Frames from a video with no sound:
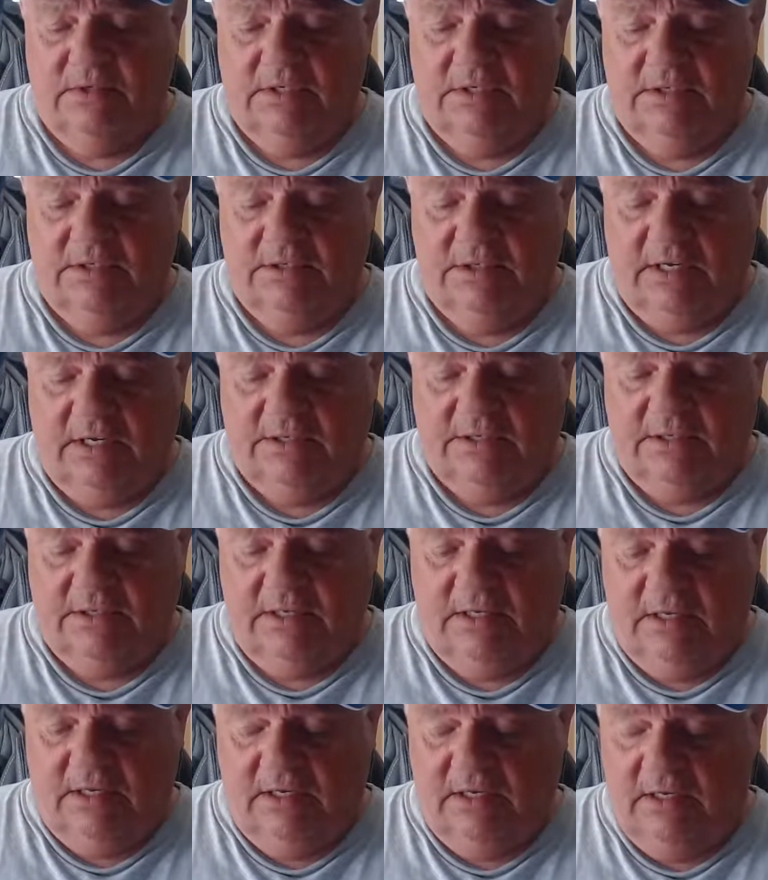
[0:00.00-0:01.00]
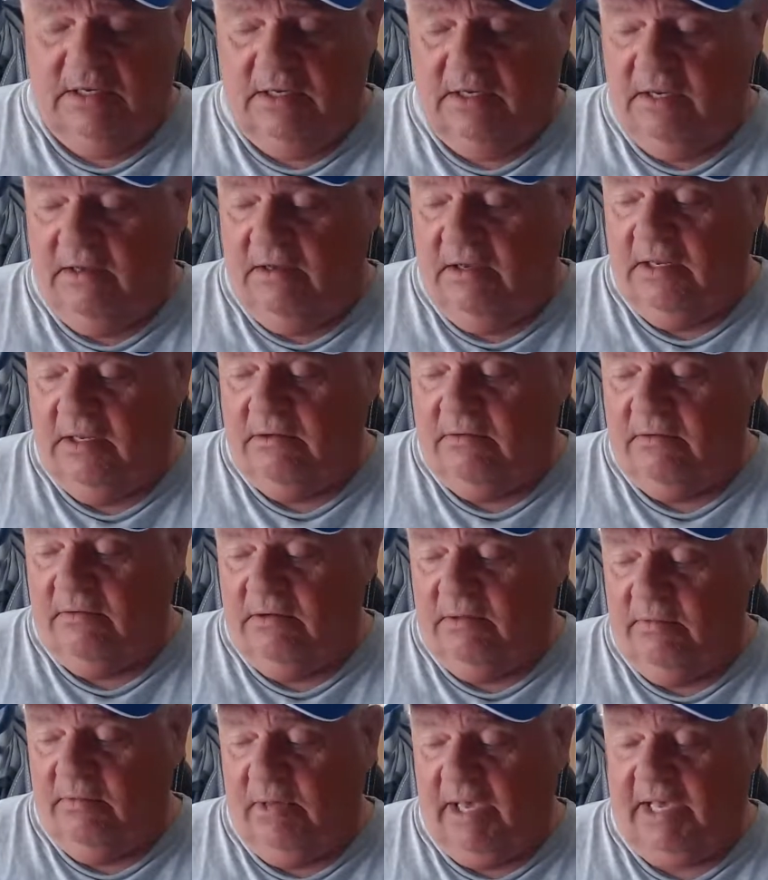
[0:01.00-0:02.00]
JST and
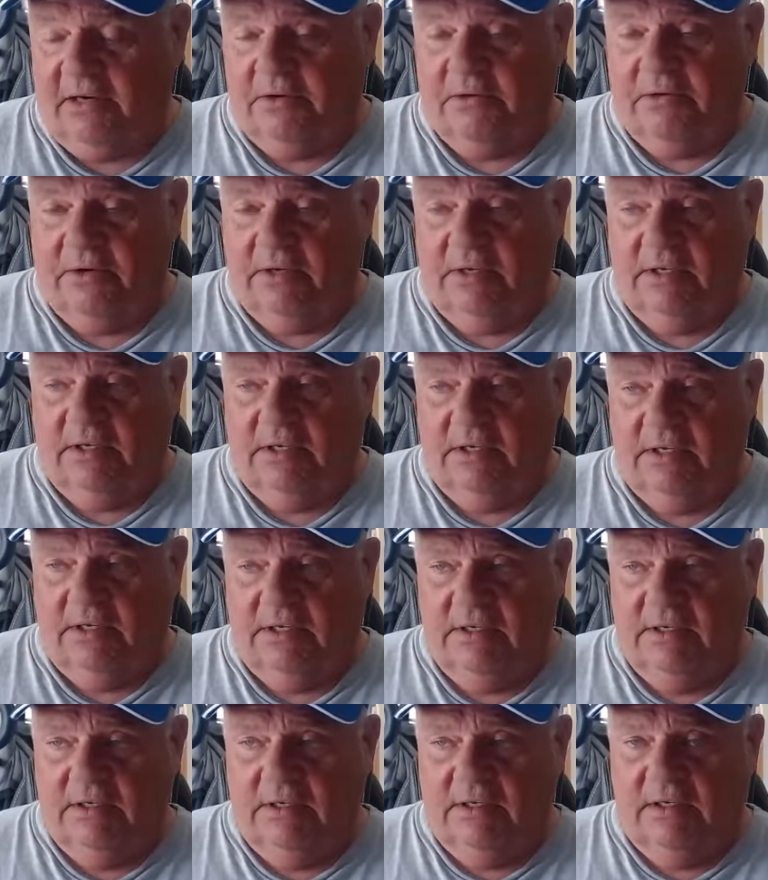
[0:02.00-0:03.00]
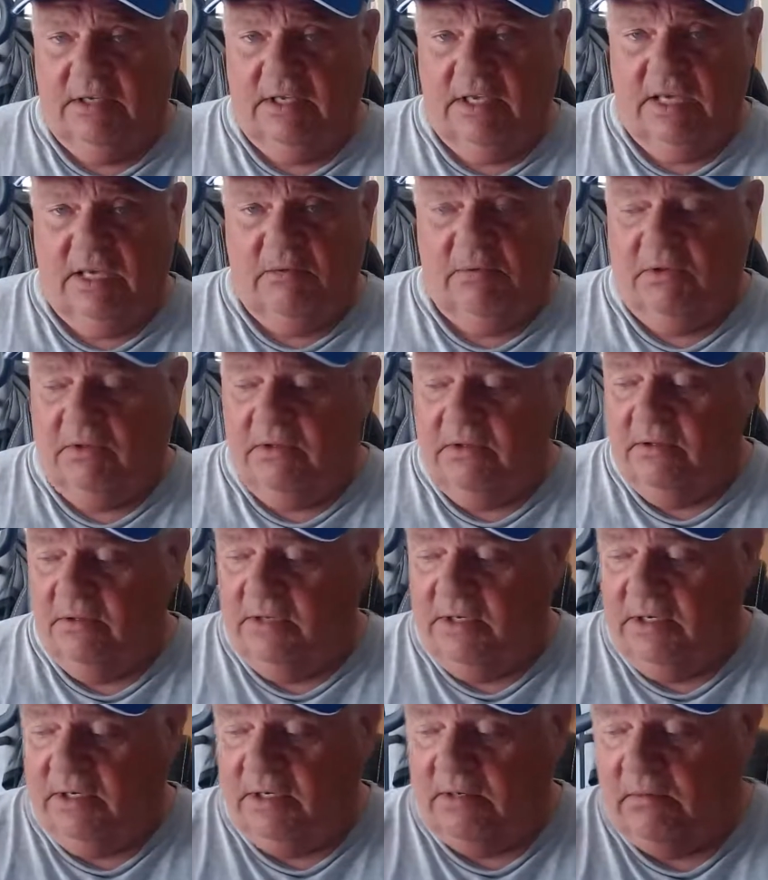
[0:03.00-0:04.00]
the battery cable.
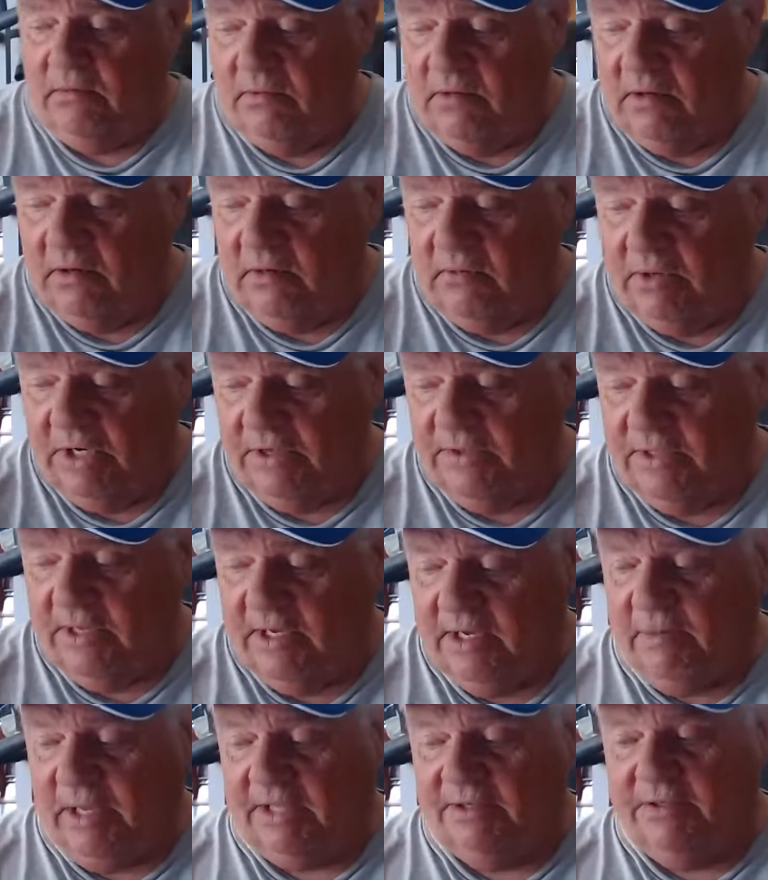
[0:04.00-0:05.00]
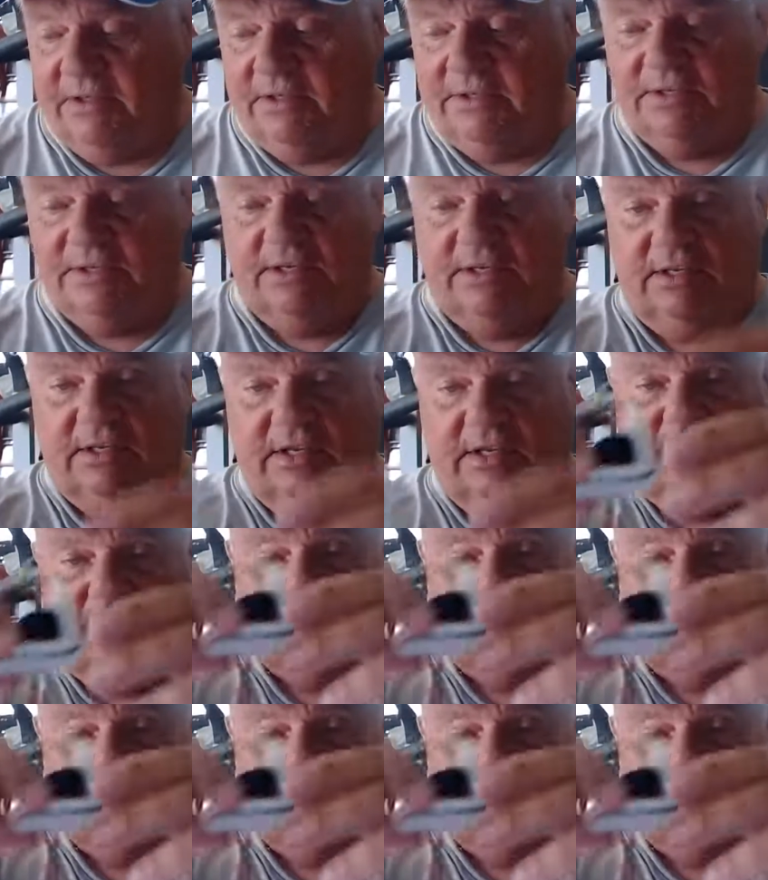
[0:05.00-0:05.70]
One good thing about this, it has a